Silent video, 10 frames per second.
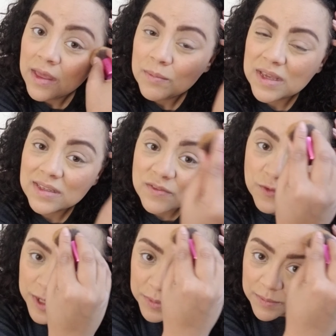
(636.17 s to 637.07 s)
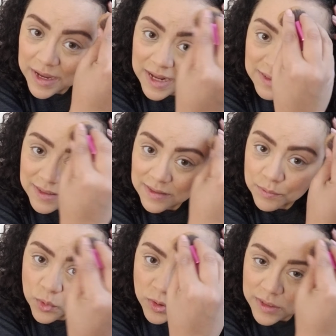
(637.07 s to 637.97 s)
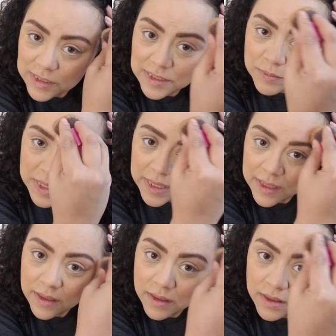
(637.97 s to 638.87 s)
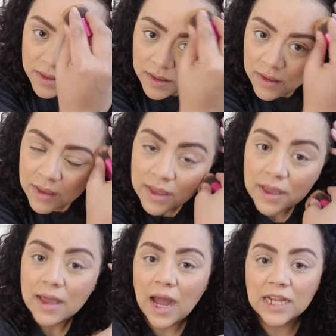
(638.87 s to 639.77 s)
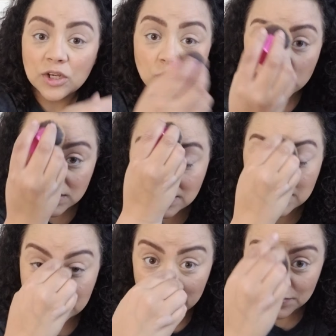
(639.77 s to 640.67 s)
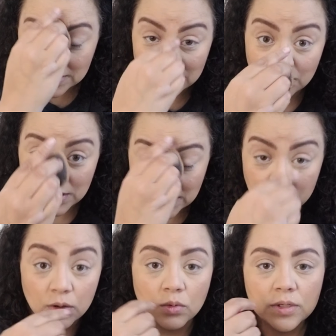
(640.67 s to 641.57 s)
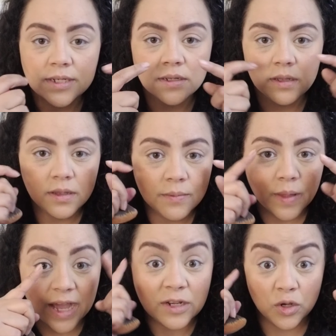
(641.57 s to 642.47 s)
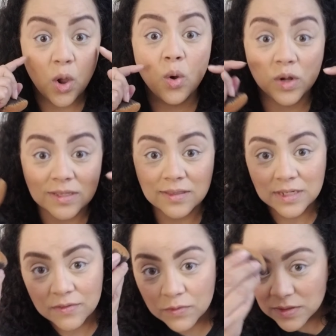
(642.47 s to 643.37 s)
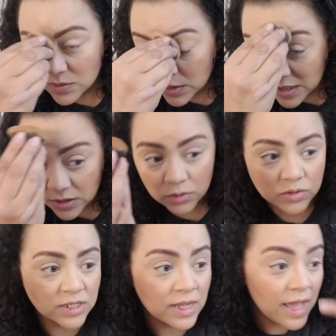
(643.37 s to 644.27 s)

Because framing my eyes is important to me. I notice the difference when I don't. I notice the difference when I don't.